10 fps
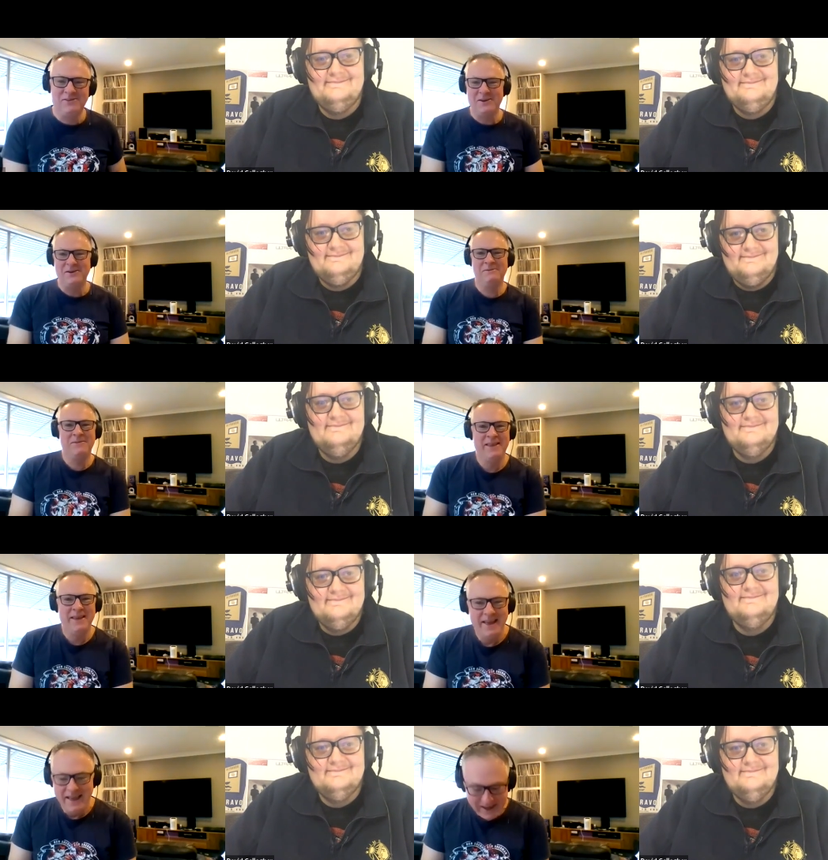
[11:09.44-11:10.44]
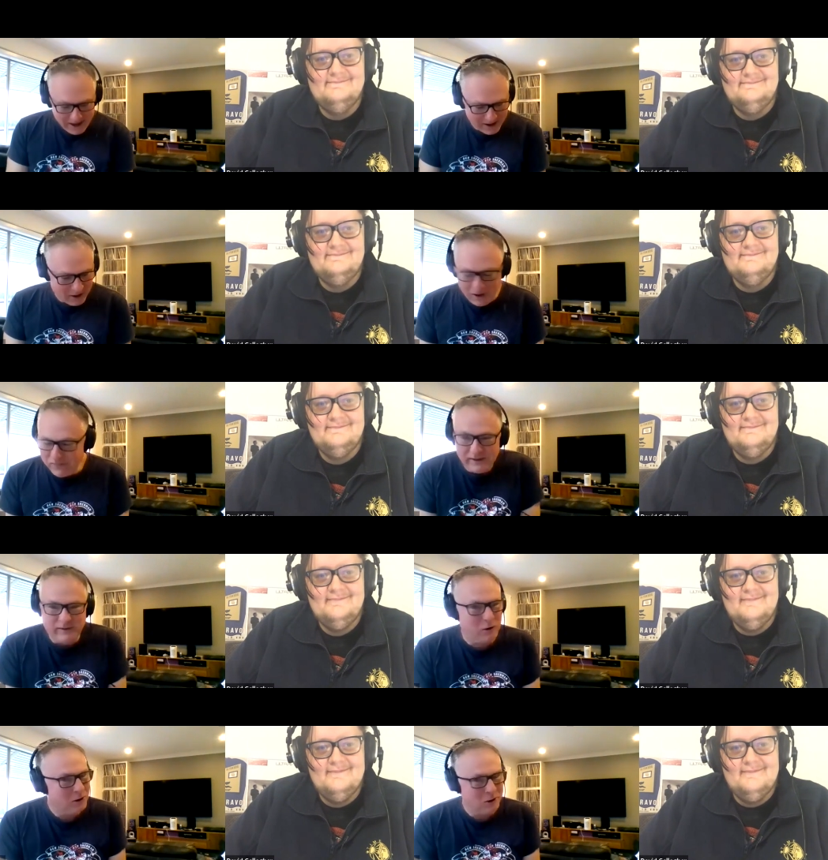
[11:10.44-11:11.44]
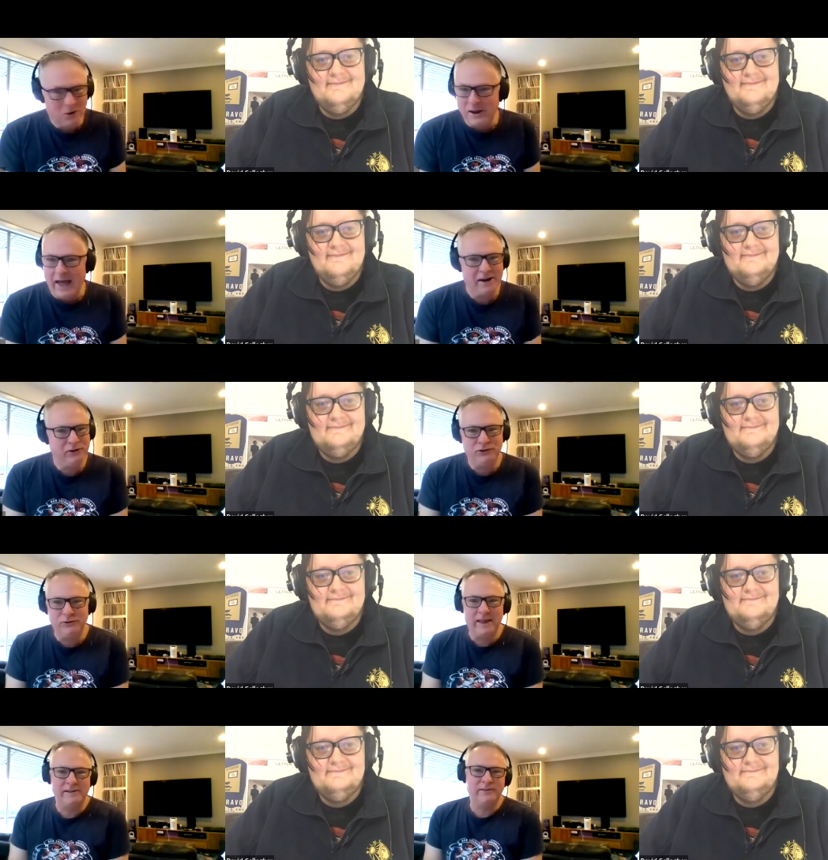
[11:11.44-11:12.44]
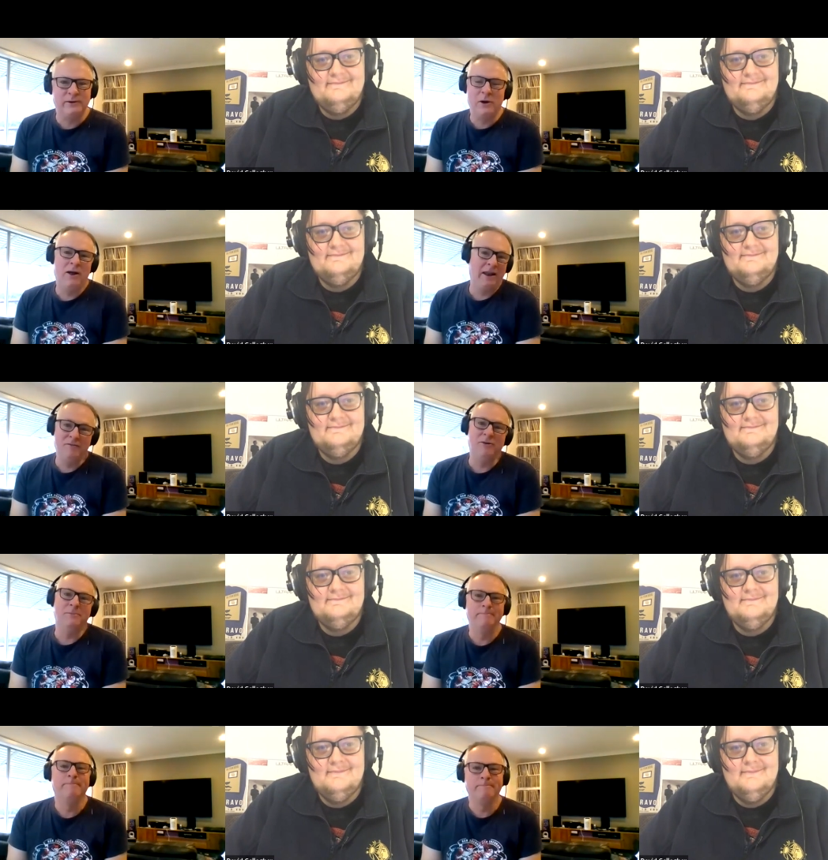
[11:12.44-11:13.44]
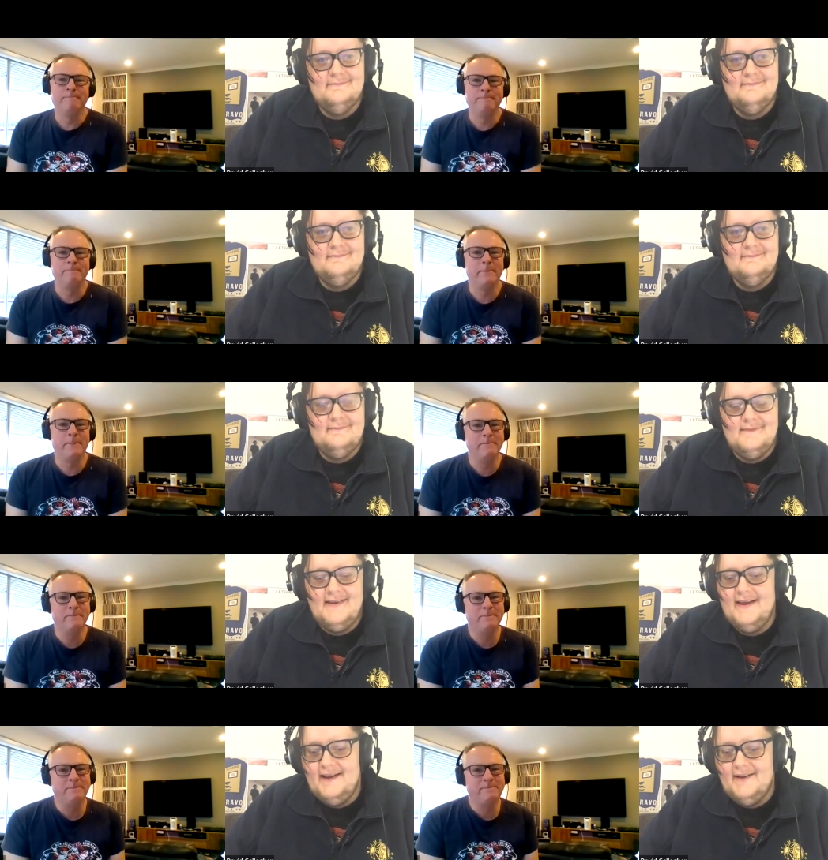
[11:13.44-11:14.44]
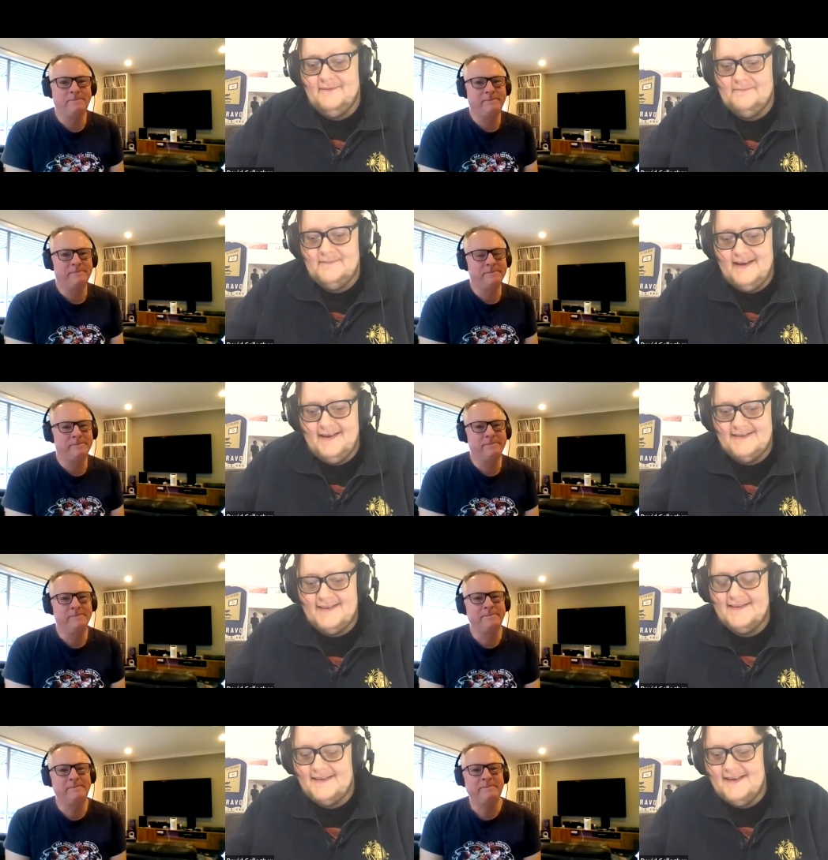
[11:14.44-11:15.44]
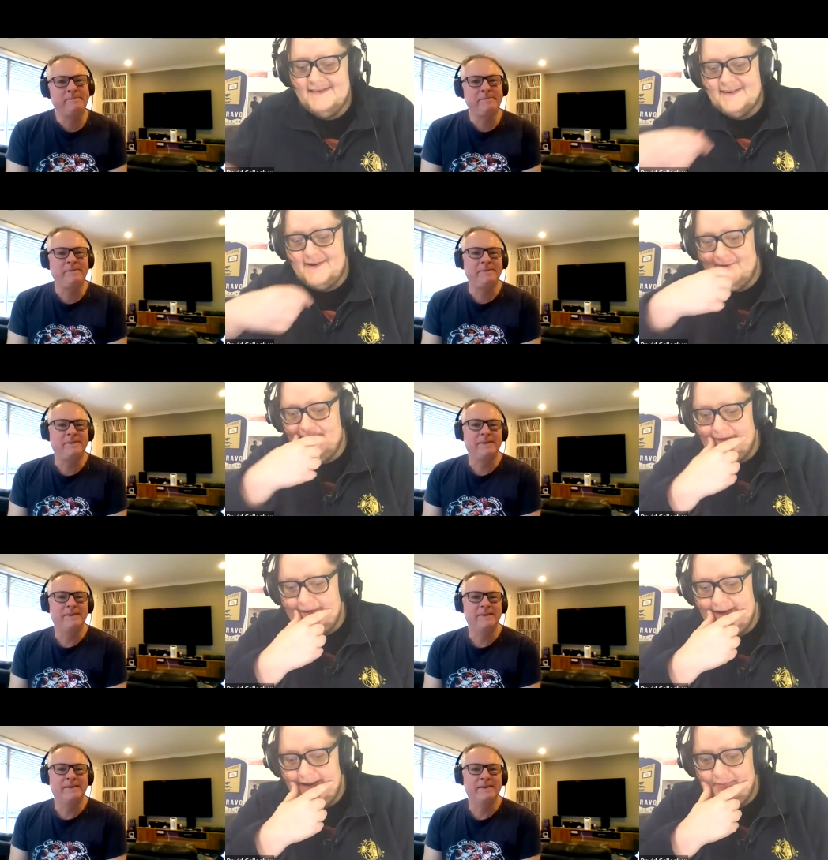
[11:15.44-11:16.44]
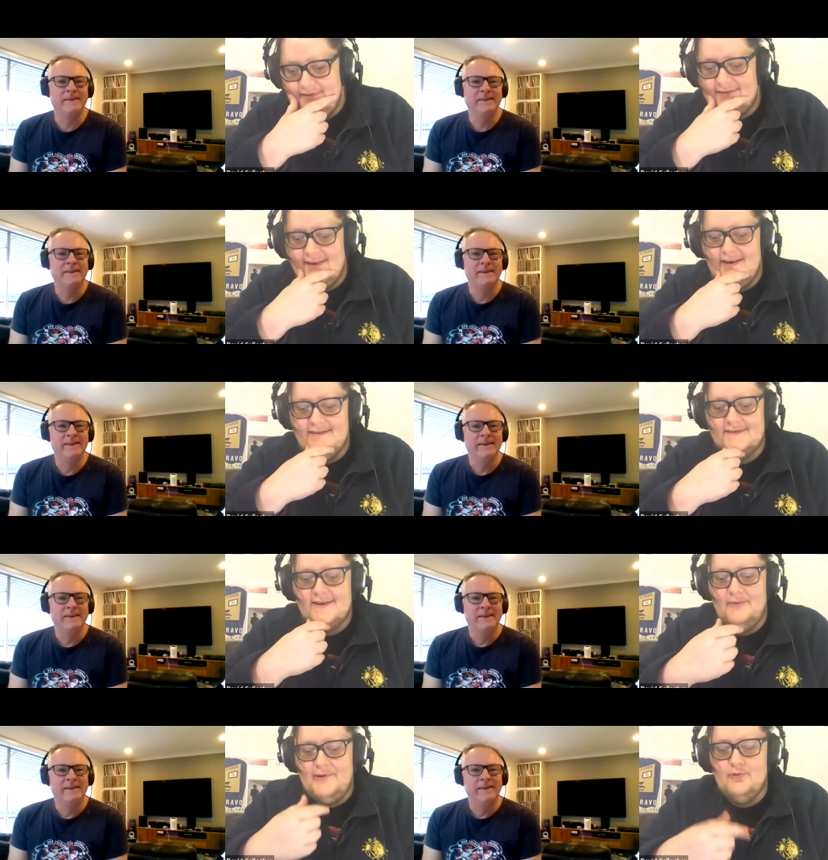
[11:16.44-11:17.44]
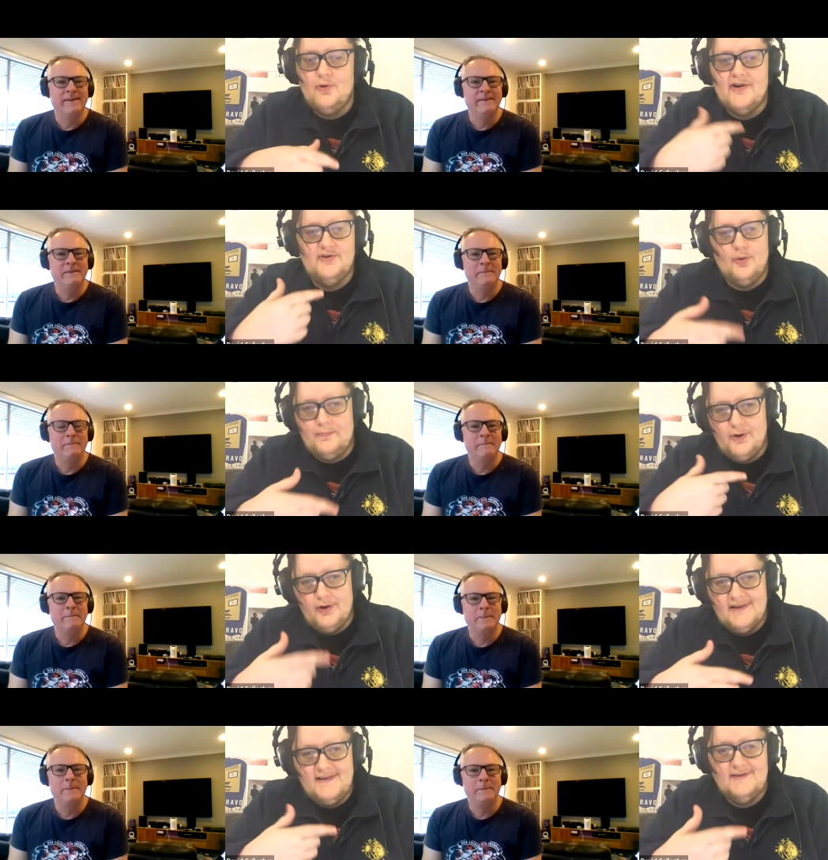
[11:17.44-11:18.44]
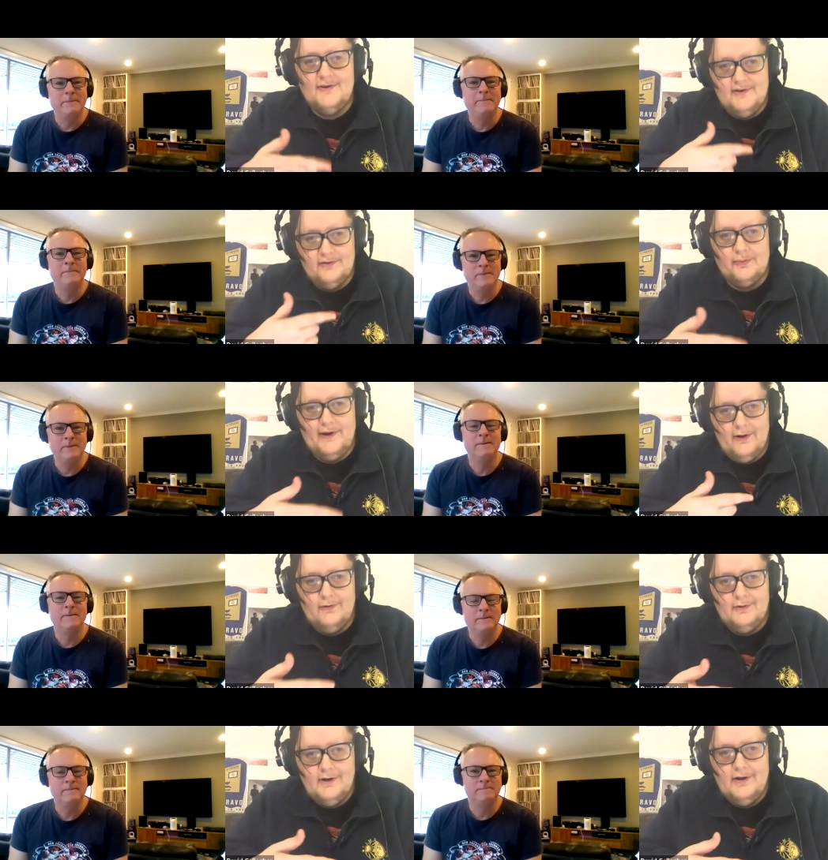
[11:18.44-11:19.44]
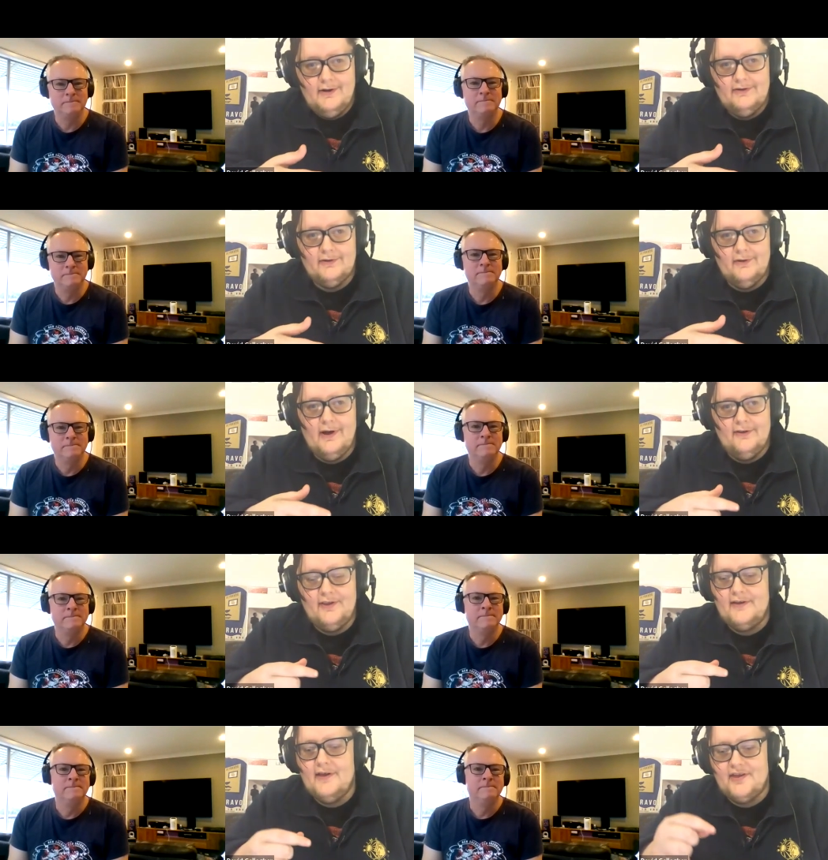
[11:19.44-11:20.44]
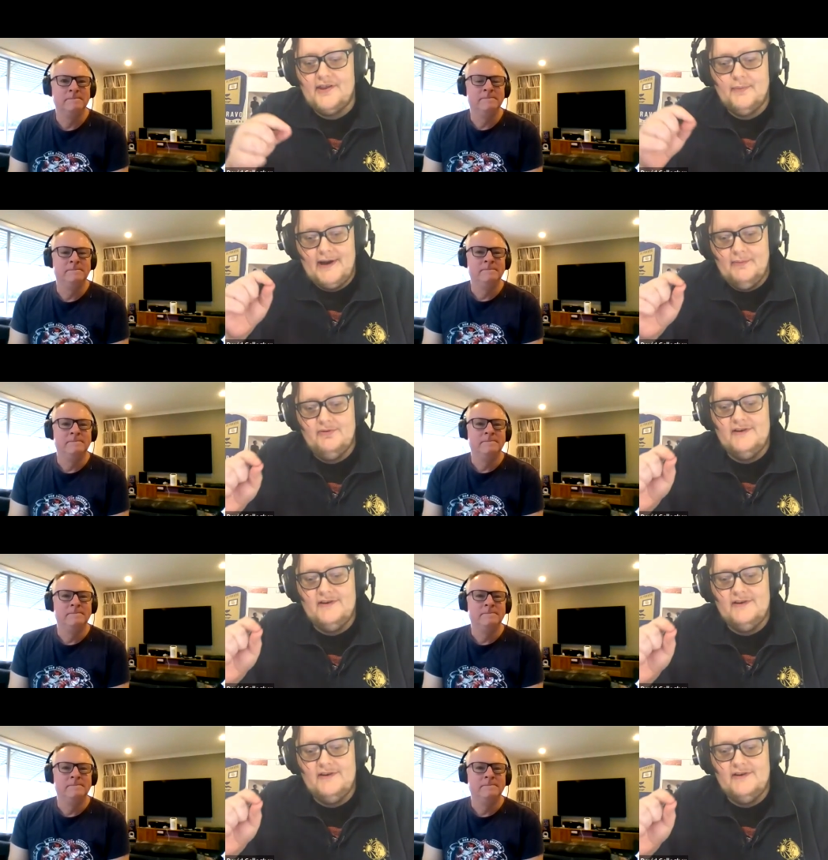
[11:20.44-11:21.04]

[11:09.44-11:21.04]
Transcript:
Speaker 1: So, yeah, I think it's got a lot of attitude. That song, I love it. Yeah, yeah,
Speaker 2: it's that that is a cool one. Um, it's, and it's got a real rock and roll purity to it as well. So I think I think they been